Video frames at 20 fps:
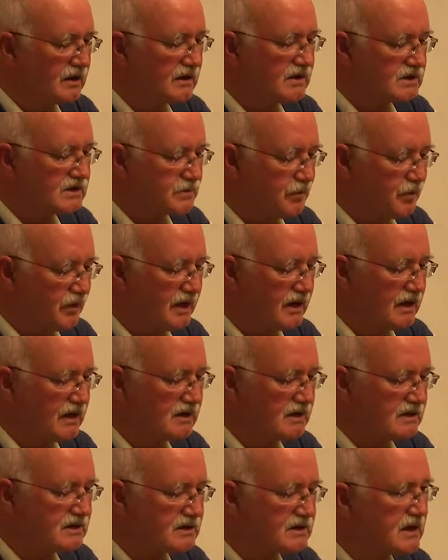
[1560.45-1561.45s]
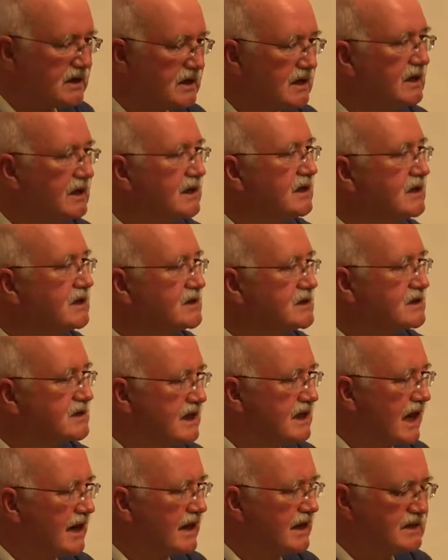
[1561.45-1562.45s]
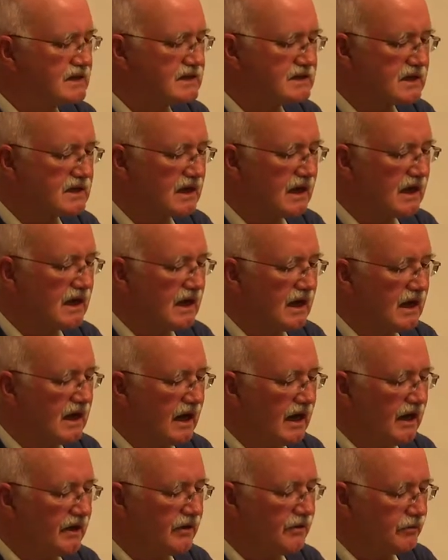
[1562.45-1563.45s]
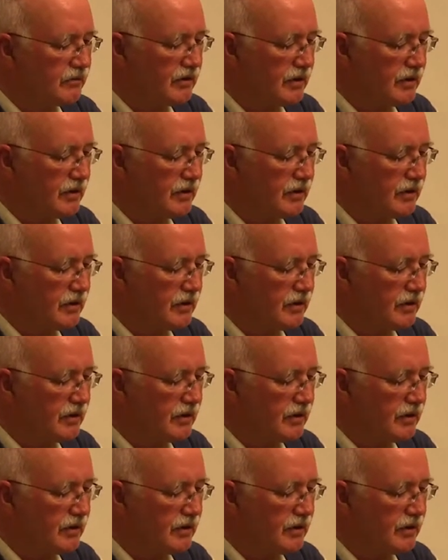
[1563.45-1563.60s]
springs, snags, and